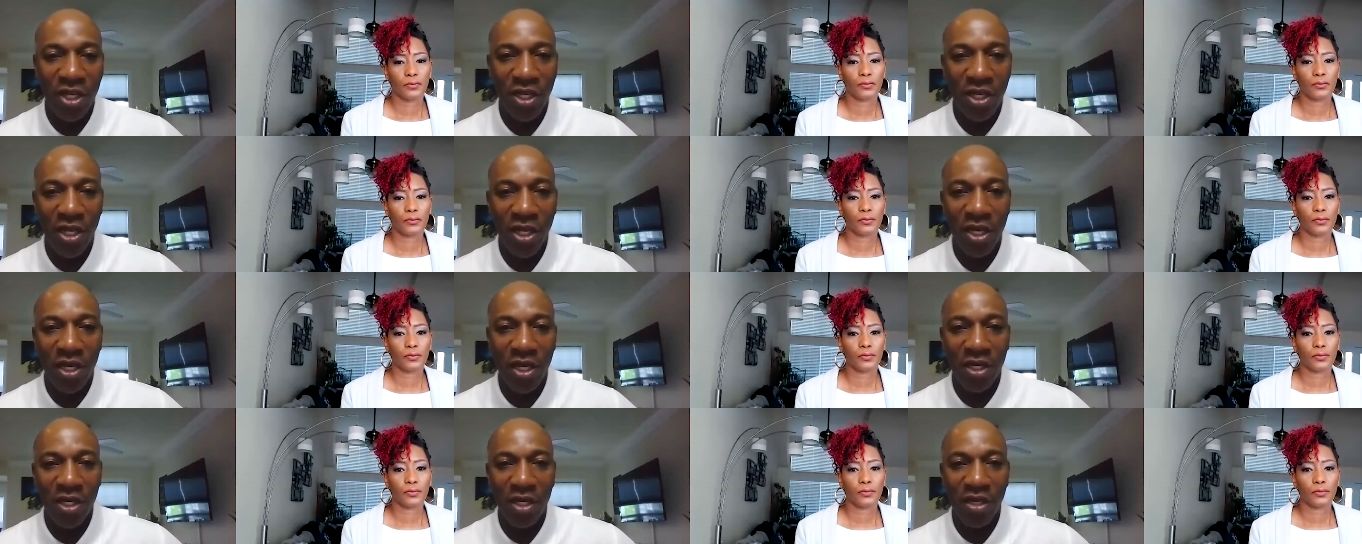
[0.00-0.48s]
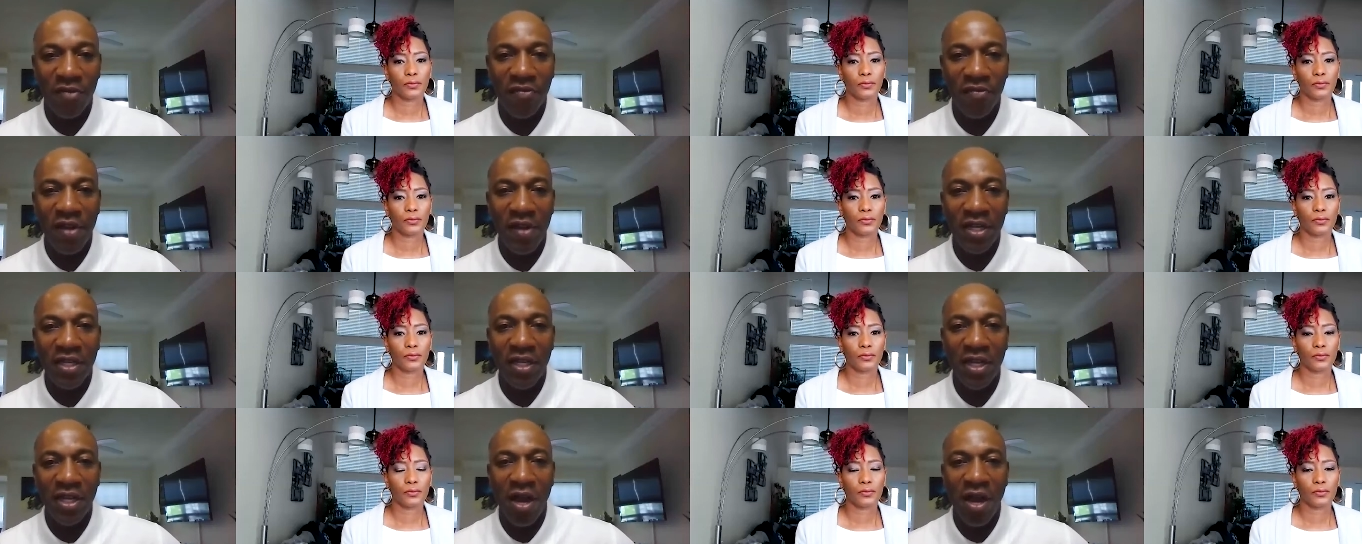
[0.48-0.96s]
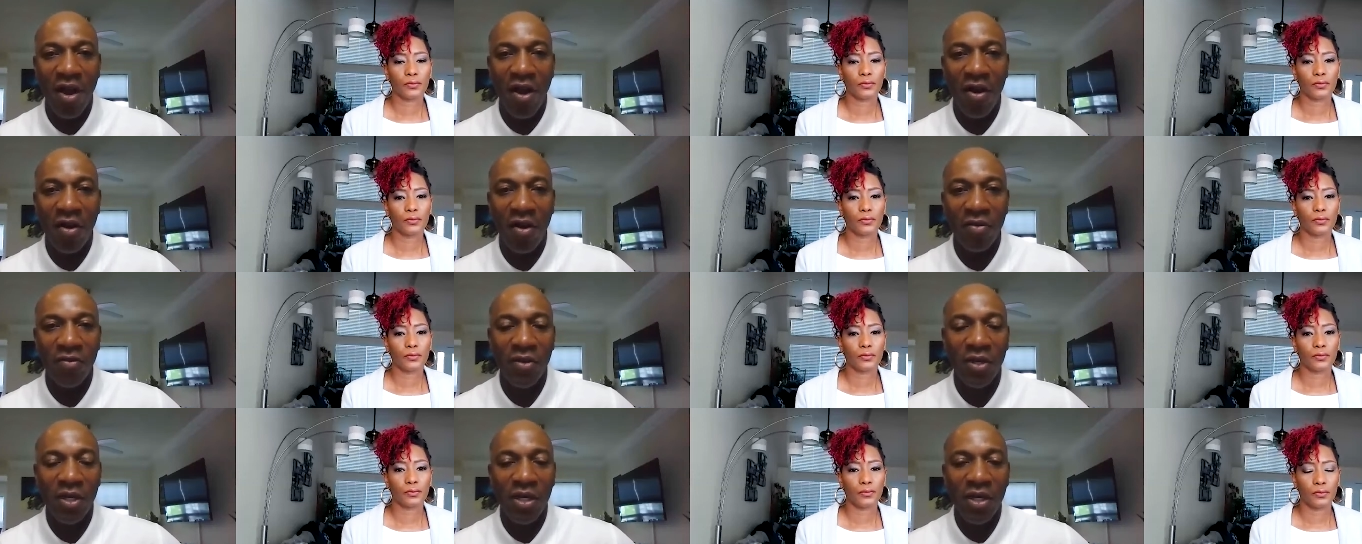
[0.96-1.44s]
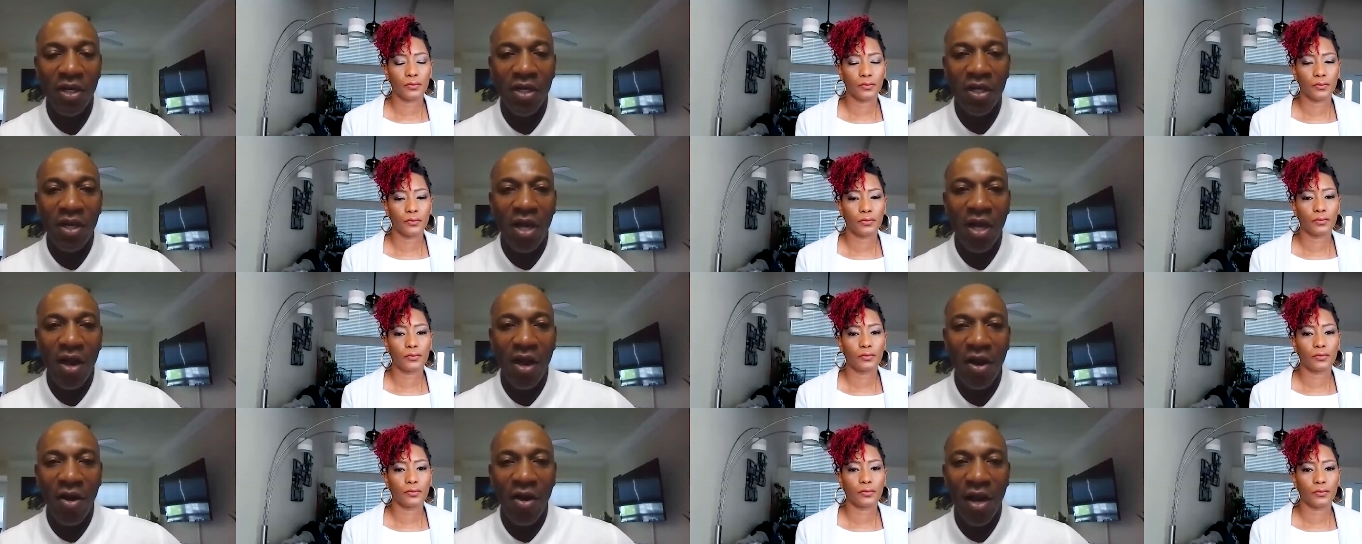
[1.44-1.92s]
Speaker 1: and affecting our
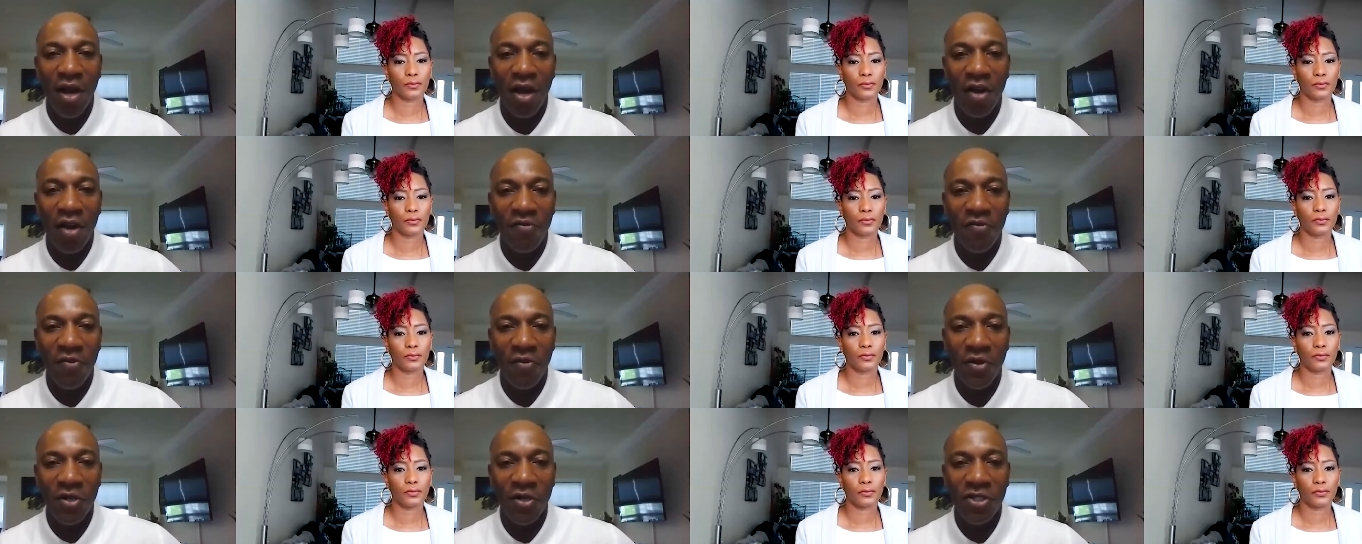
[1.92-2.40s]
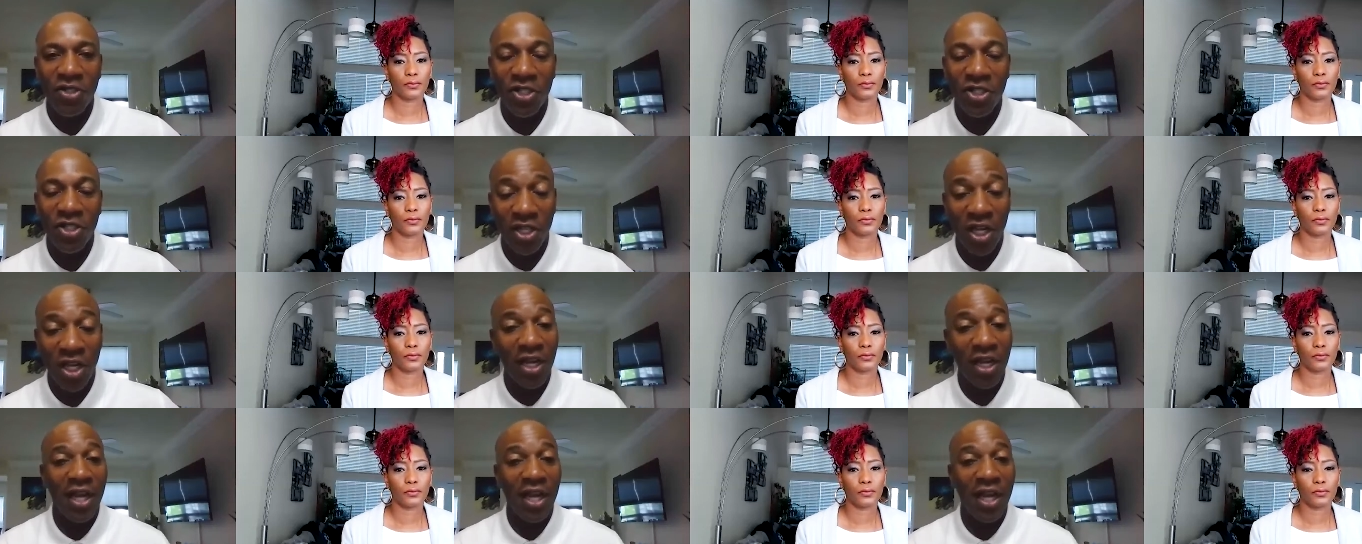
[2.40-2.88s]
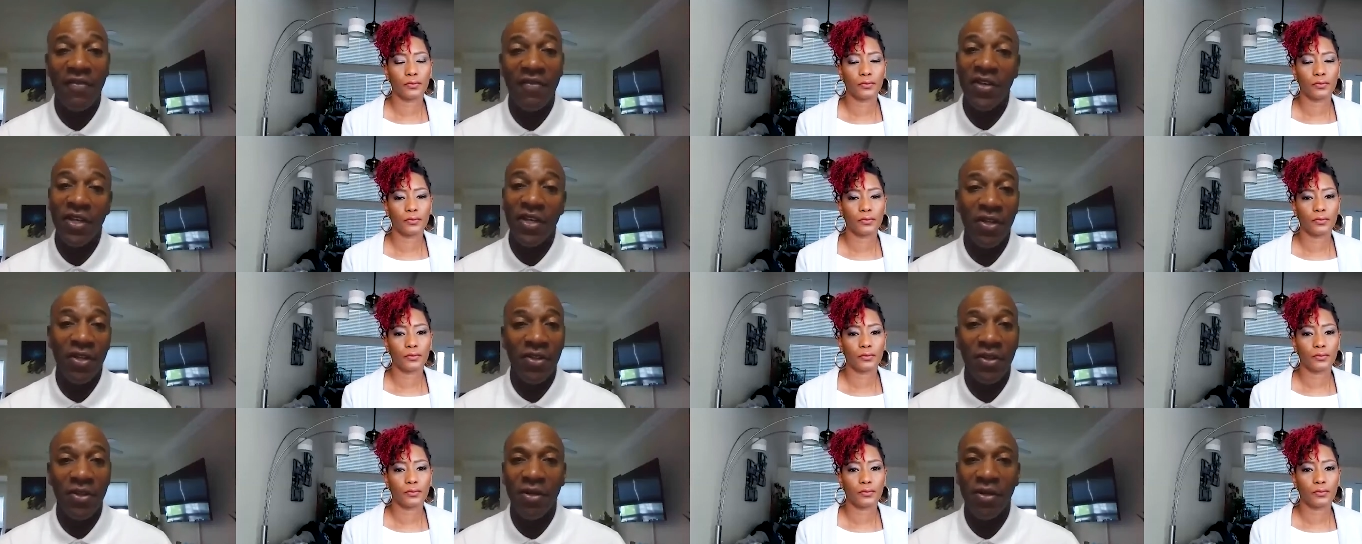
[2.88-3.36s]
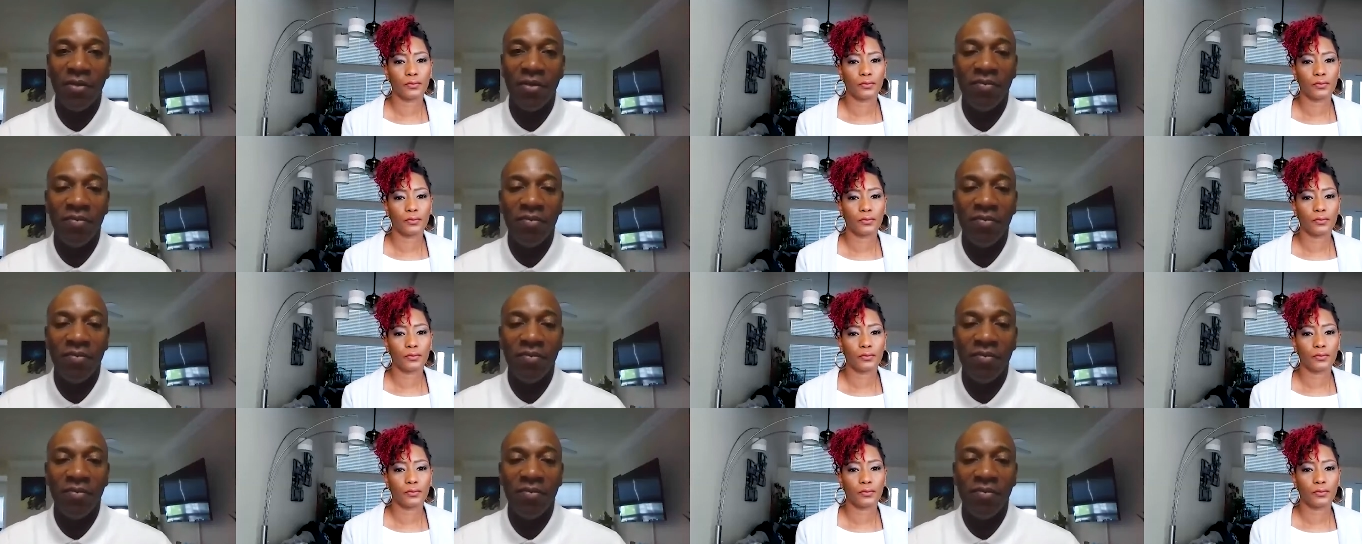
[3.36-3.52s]
our Air Force, just like every other